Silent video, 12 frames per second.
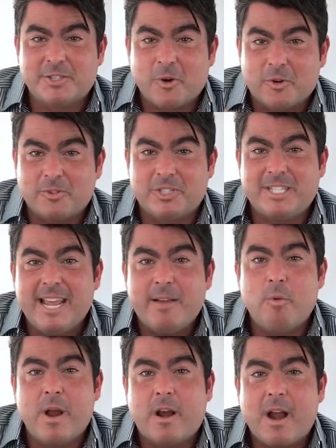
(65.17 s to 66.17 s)
in circles,
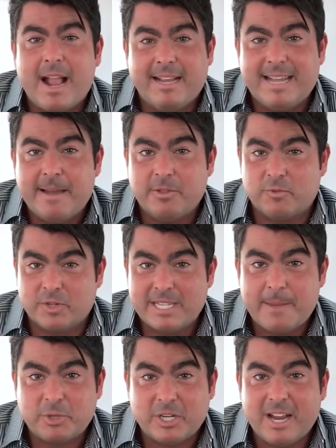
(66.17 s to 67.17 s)
seeing where I could get the
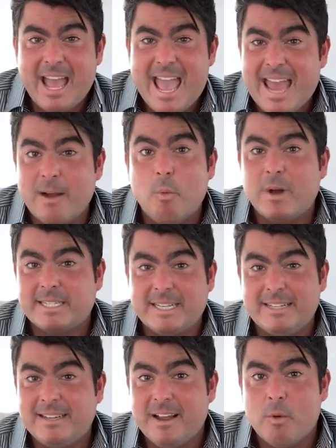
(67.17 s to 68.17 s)
reception, and it
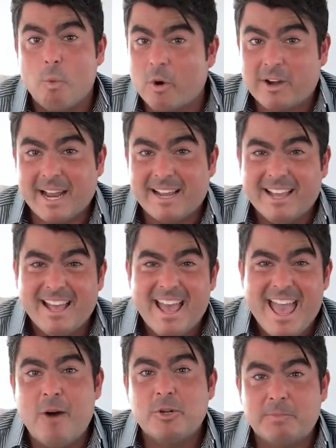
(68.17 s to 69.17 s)
wasn't working.
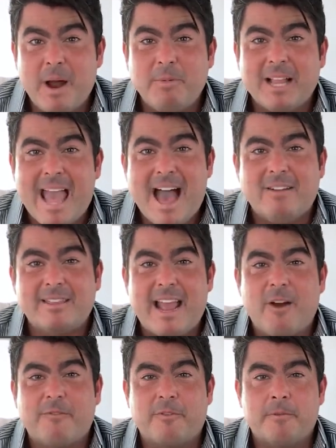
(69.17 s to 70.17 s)
I was probably out
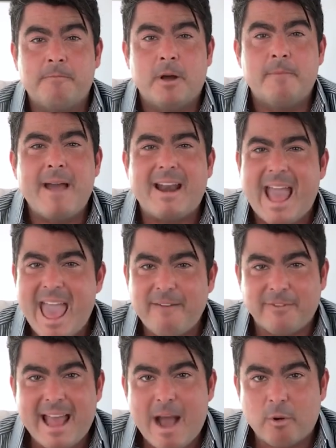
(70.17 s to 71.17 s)
there for about a
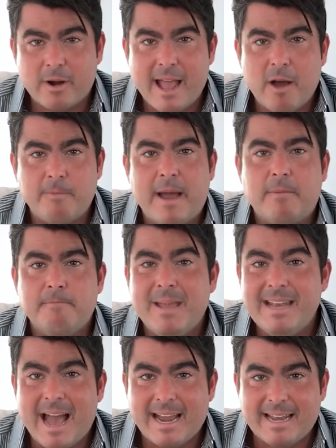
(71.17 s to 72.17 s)
half an hour now,
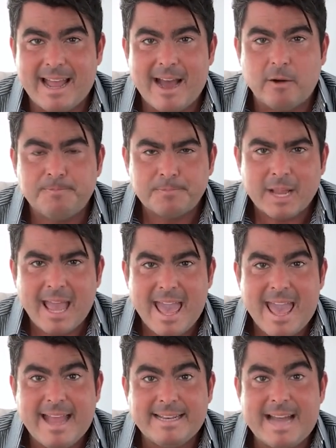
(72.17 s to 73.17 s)
midnight now,
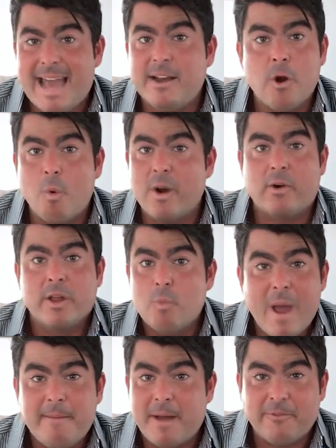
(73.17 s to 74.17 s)
and I didn't know where he
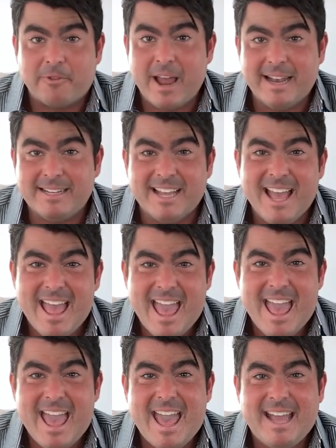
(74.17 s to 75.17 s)
went, my friend.
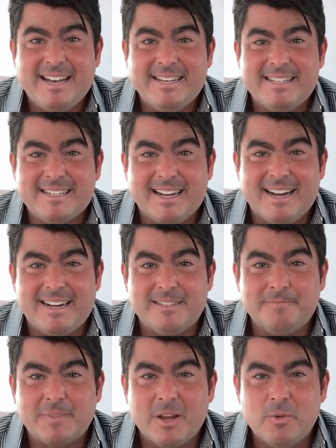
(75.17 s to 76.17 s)
And
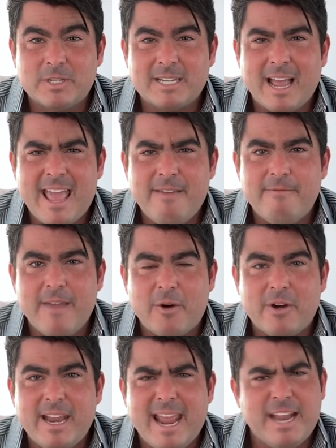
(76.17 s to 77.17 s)
it was a
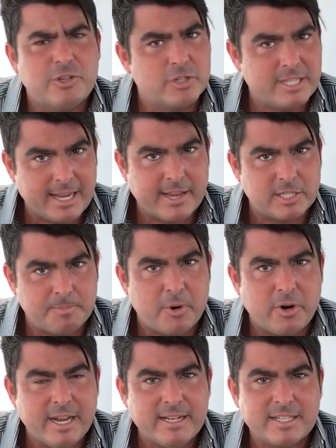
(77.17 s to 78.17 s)
very interesting
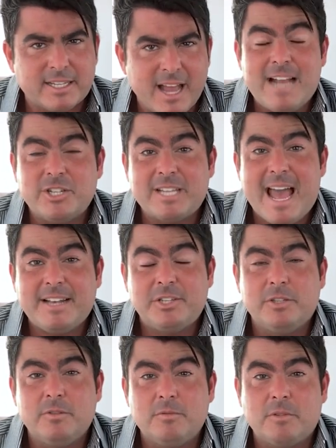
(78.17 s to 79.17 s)
experience. I just had
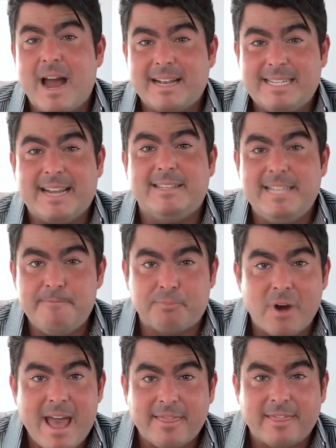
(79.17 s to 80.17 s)
to kind of take a deep
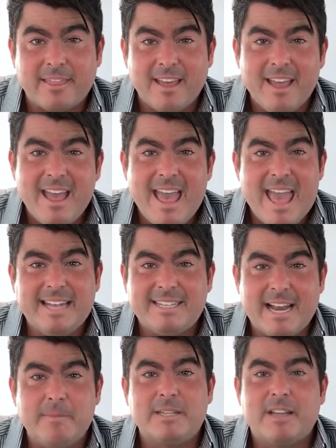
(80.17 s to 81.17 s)
breath and
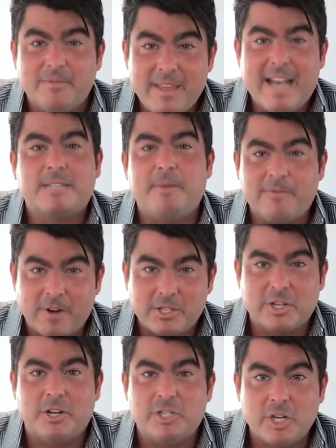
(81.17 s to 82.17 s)
say to myself, yes, my
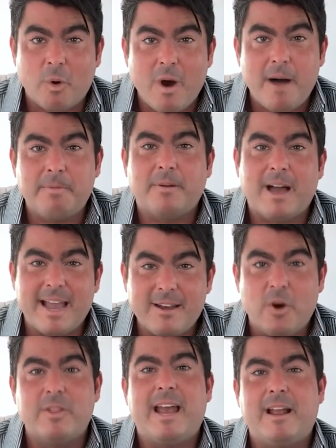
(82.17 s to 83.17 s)
friend's going to show up. I
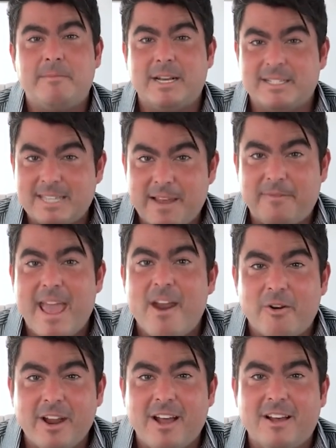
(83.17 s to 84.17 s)
know that I'm in a safe
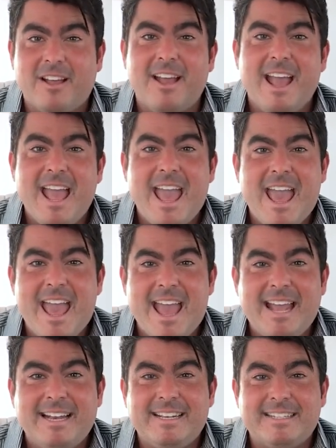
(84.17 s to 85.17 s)
area,
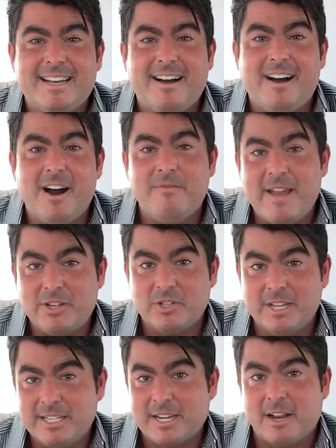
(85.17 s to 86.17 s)
and
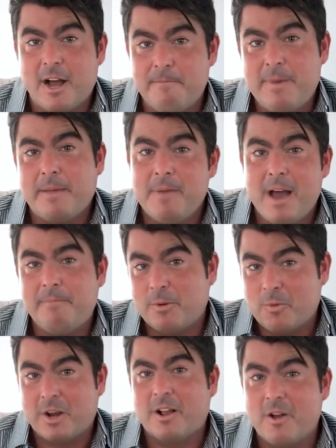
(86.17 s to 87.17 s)
eventually he's going to come pick me up,
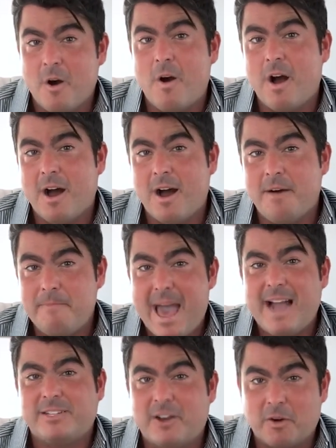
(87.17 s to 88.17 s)
and we're going to go
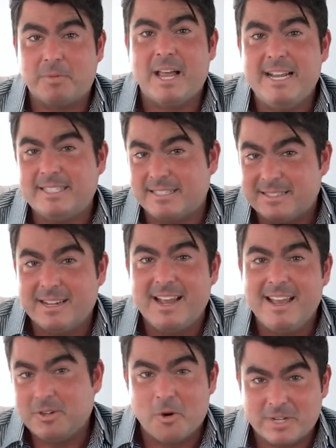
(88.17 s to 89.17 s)
back to our place and
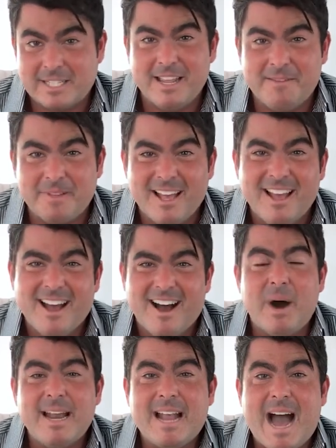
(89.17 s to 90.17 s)
go to sleep.
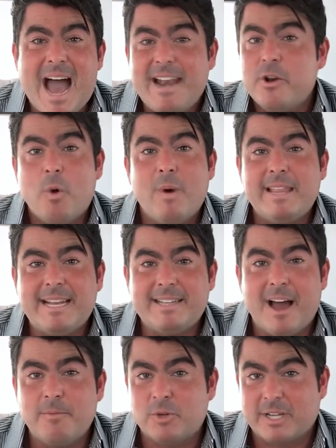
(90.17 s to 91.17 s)
But I didn't know when that
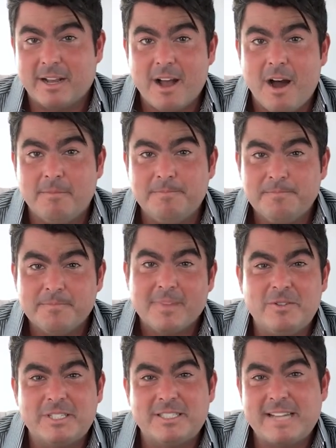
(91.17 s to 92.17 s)
time was going to come.
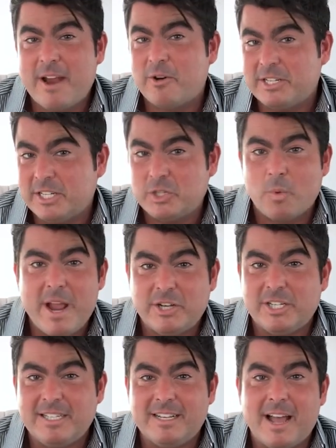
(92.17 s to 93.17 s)
It was a scary
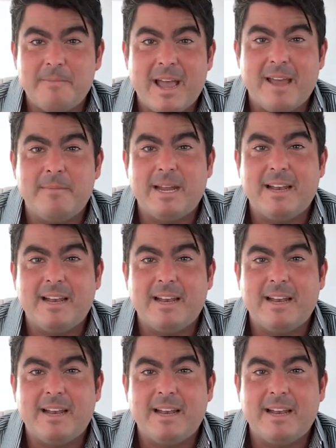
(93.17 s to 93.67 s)
situation. I mean,